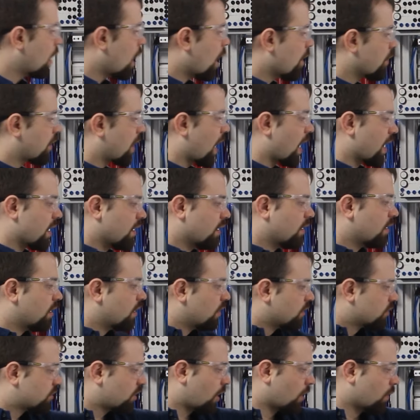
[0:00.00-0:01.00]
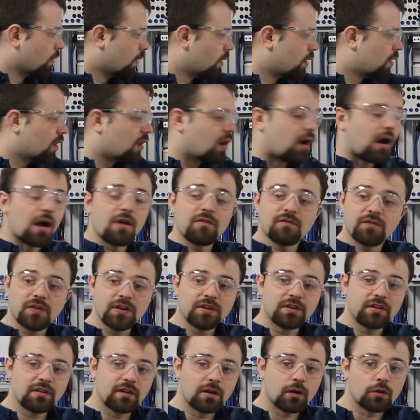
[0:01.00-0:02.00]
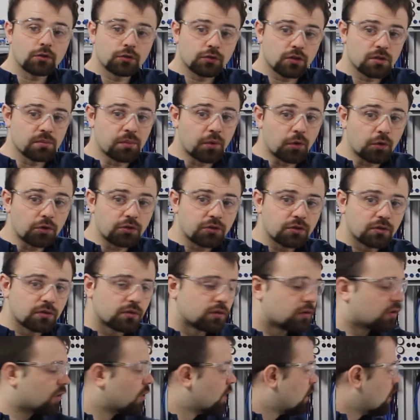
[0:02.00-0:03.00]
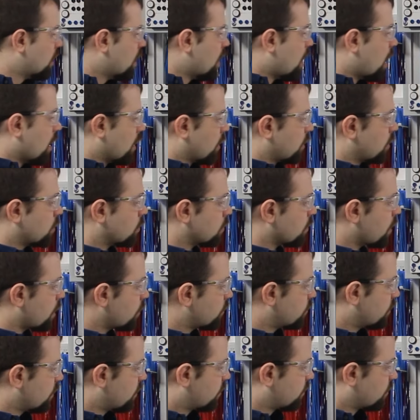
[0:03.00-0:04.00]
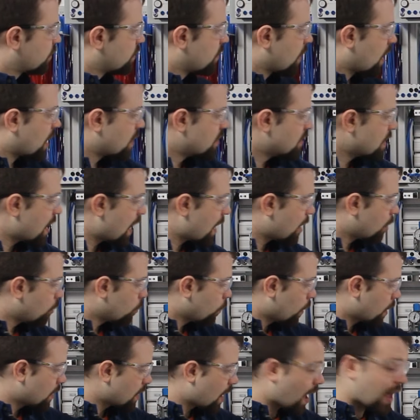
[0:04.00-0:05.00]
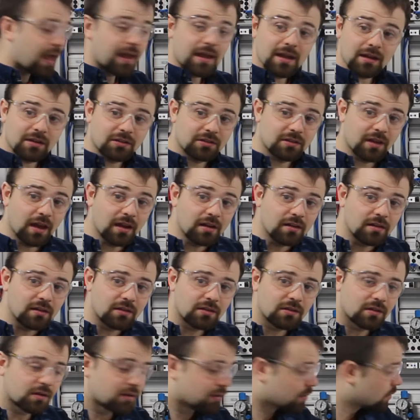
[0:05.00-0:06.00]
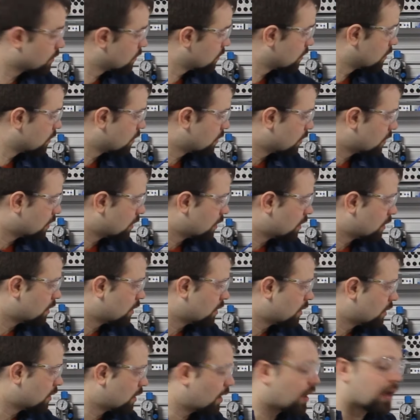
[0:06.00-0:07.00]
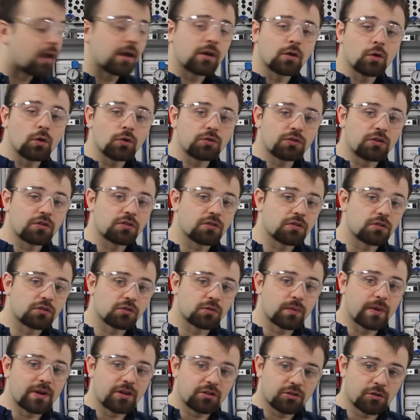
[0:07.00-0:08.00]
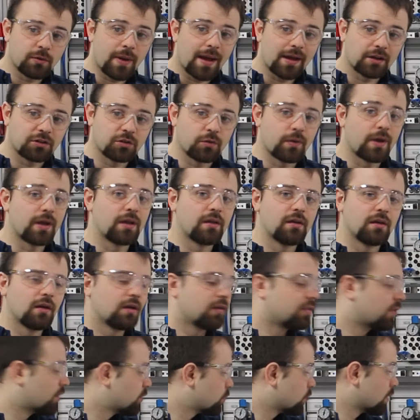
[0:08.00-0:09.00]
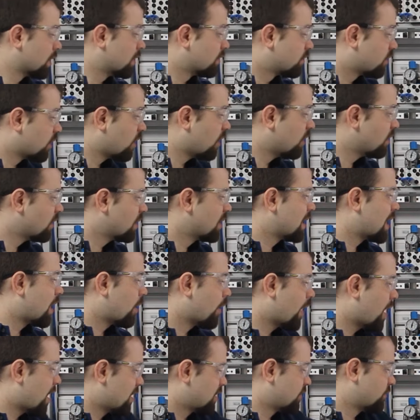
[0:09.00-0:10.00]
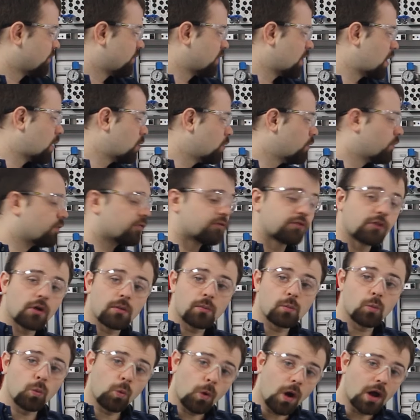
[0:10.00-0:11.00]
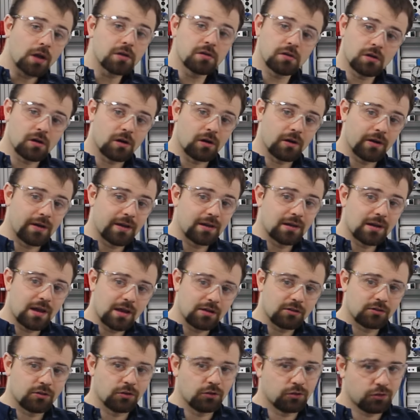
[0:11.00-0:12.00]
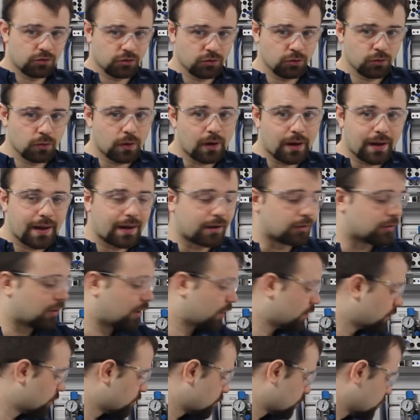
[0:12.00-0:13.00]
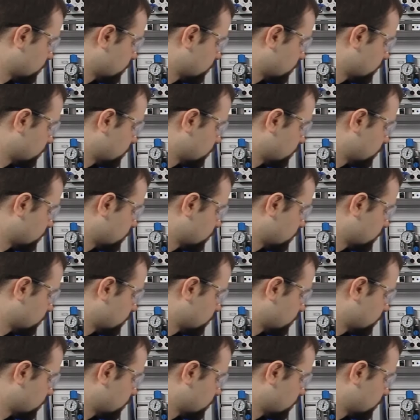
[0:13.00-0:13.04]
Okay, so I've fitted it onto the board. You'll notice that now when A extends, it causes the switch to actuate. This will in turn allow air to flow from 1, our inlet, to 2, our outlet.